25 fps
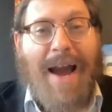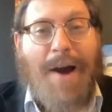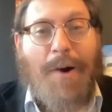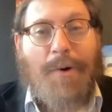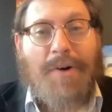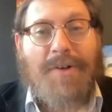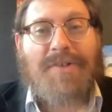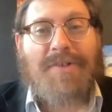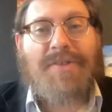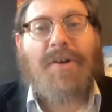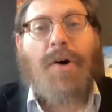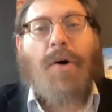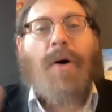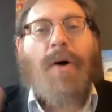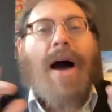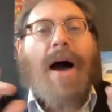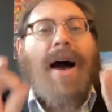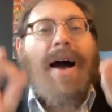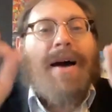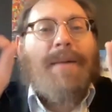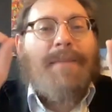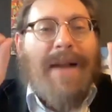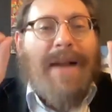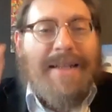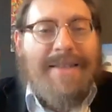hours. So
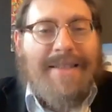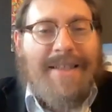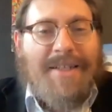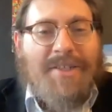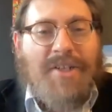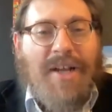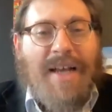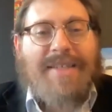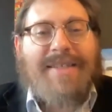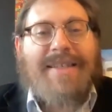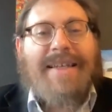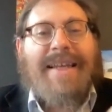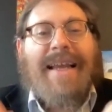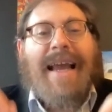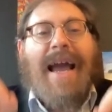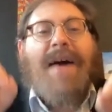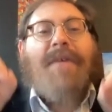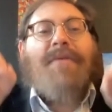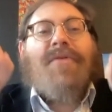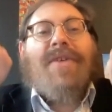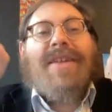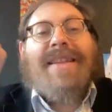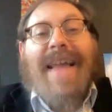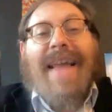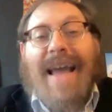I'm not suggesting
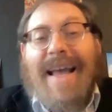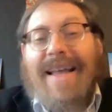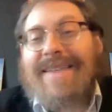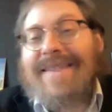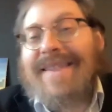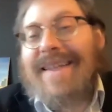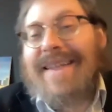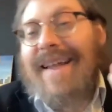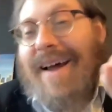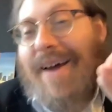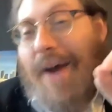every day is